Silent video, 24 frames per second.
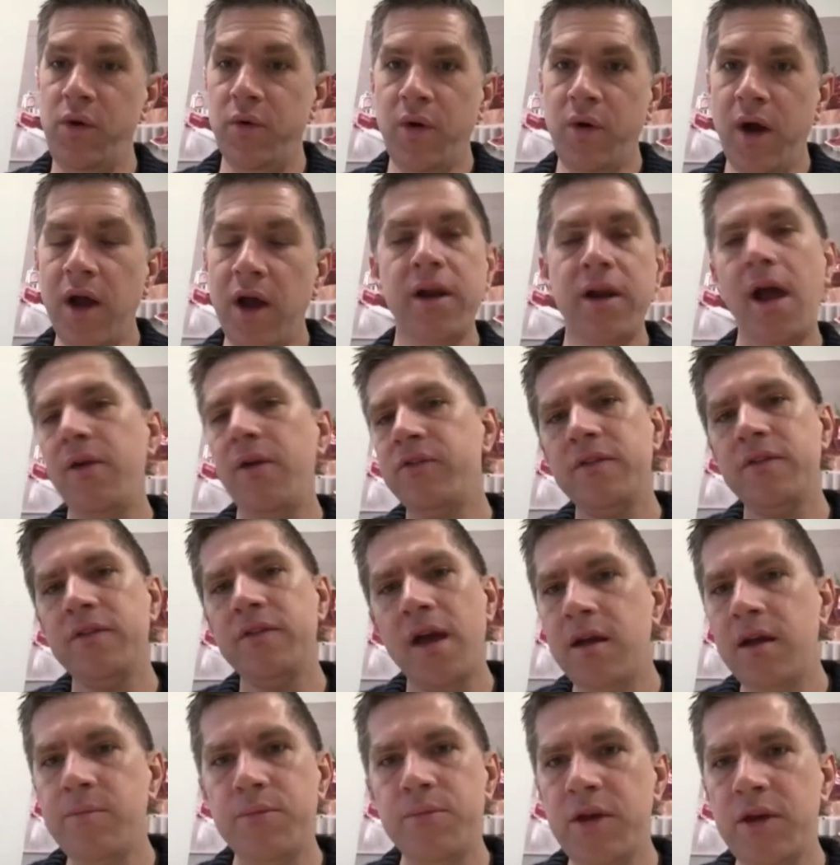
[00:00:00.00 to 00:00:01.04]
Crowd Cow is
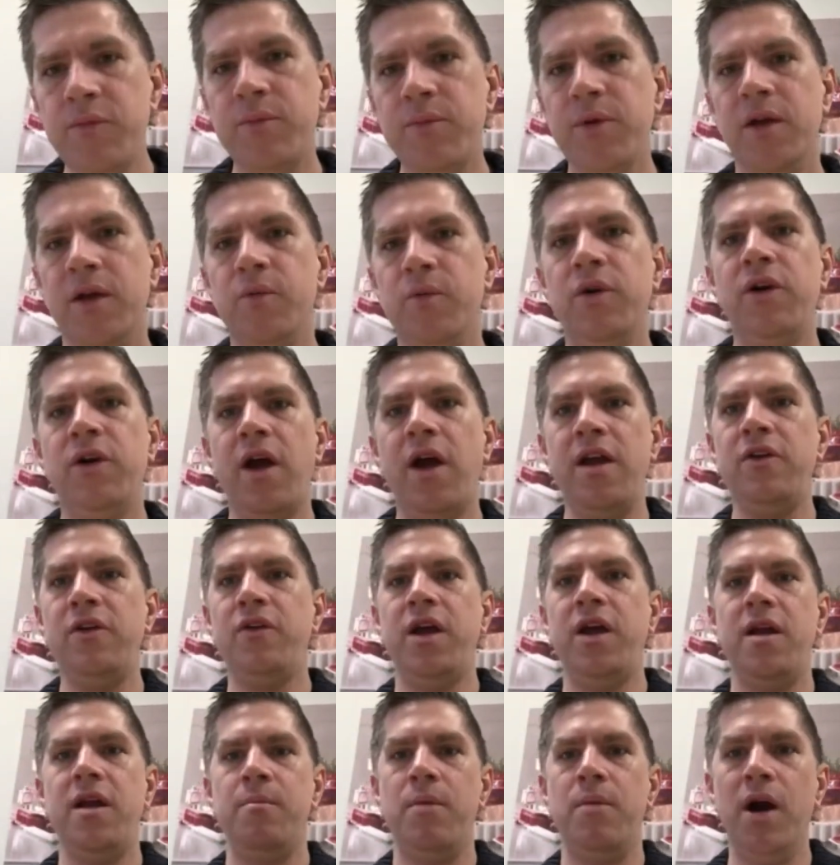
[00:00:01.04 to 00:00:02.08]
not a beef brand. We're trying to
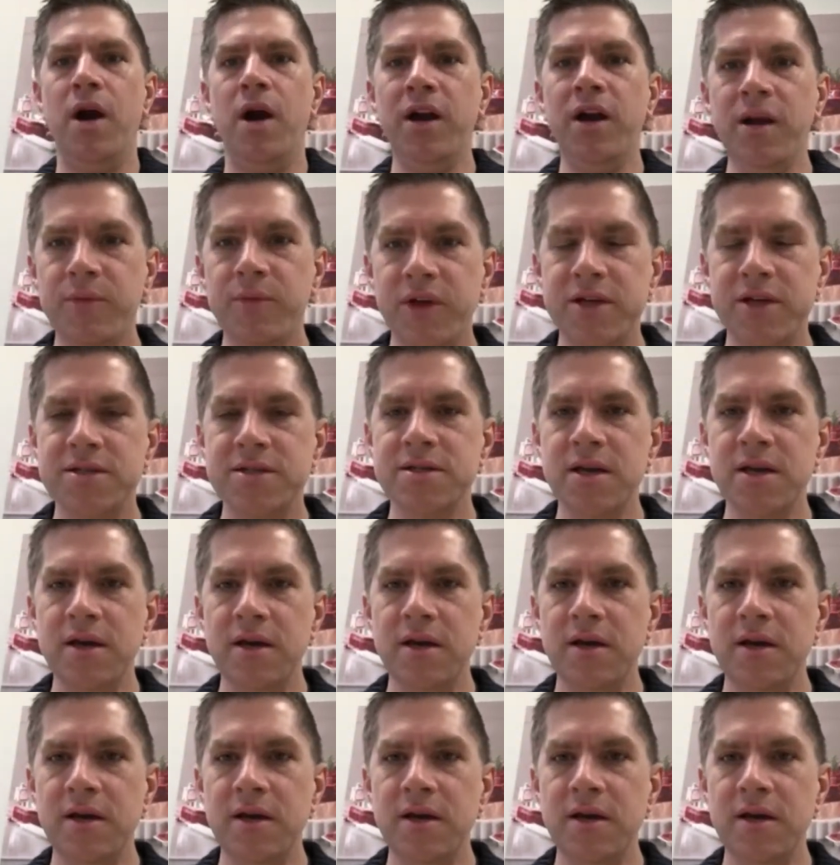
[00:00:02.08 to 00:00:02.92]
create a marketplace.